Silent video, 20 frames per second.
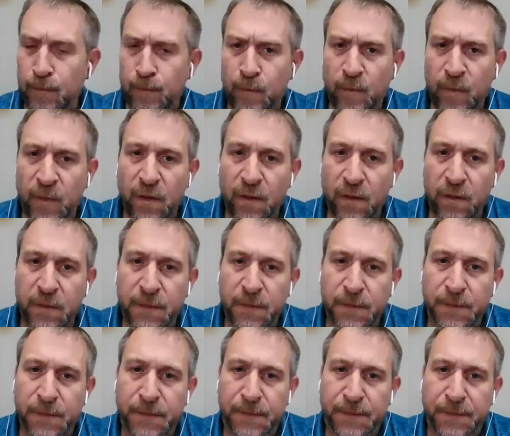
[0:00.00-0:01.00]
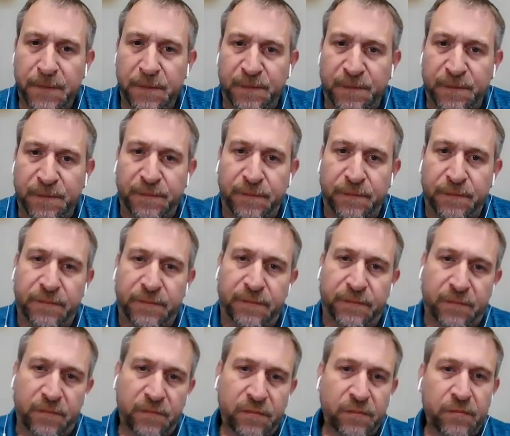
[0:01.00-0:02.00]
why are manufacturers
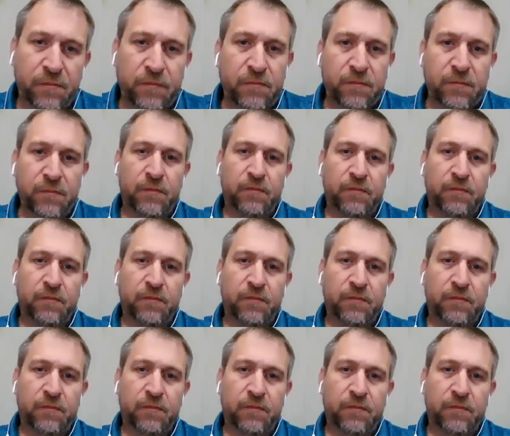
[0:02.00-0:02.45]
so interested in